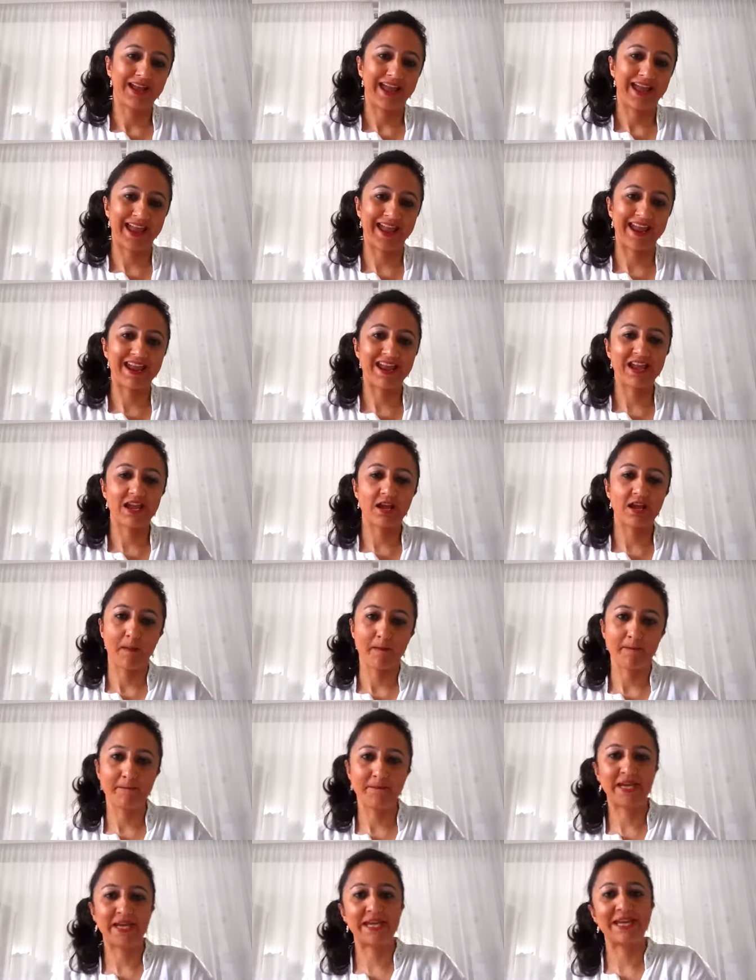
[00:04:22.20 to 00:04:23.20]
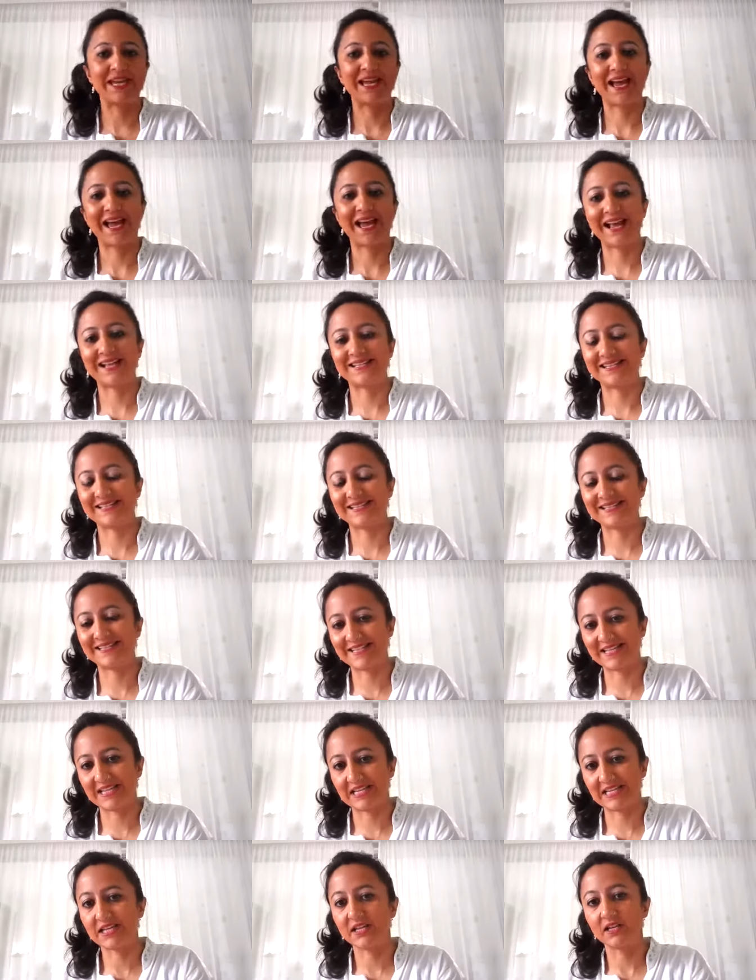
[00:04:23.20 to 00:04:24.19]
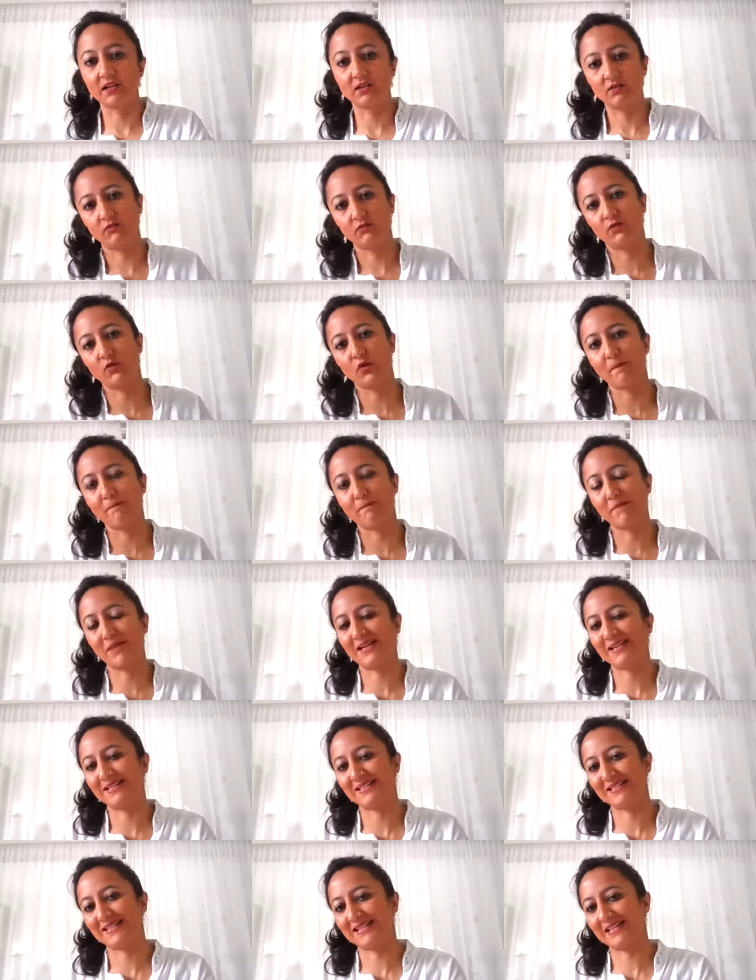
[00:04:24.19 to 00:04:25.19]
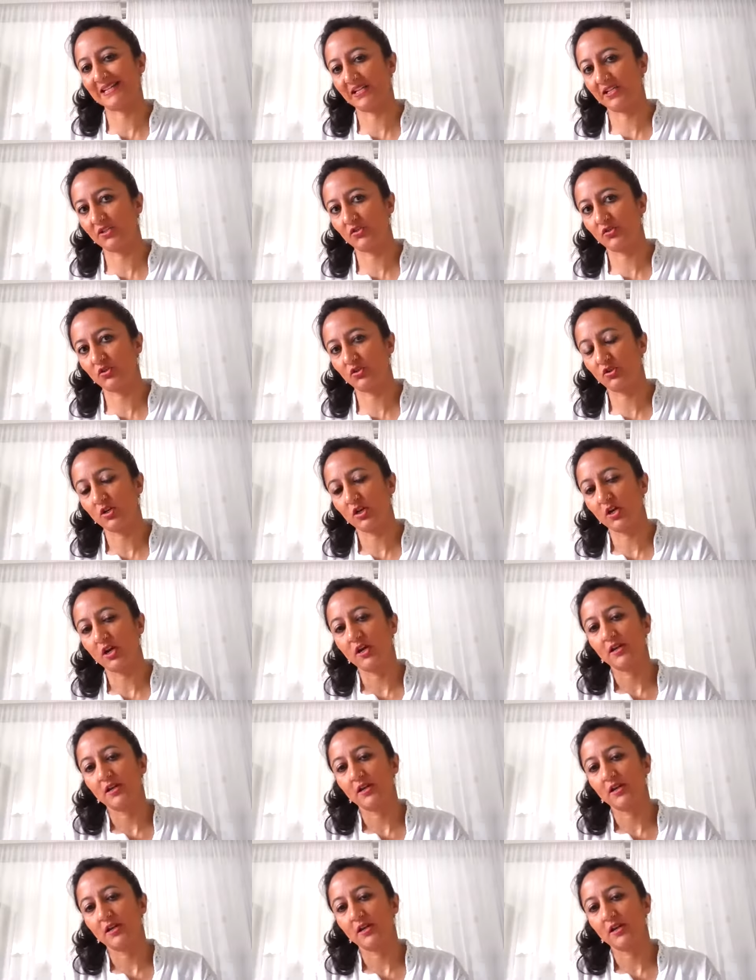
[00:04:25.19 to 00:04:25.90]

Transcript: A, B, and C for a minute each.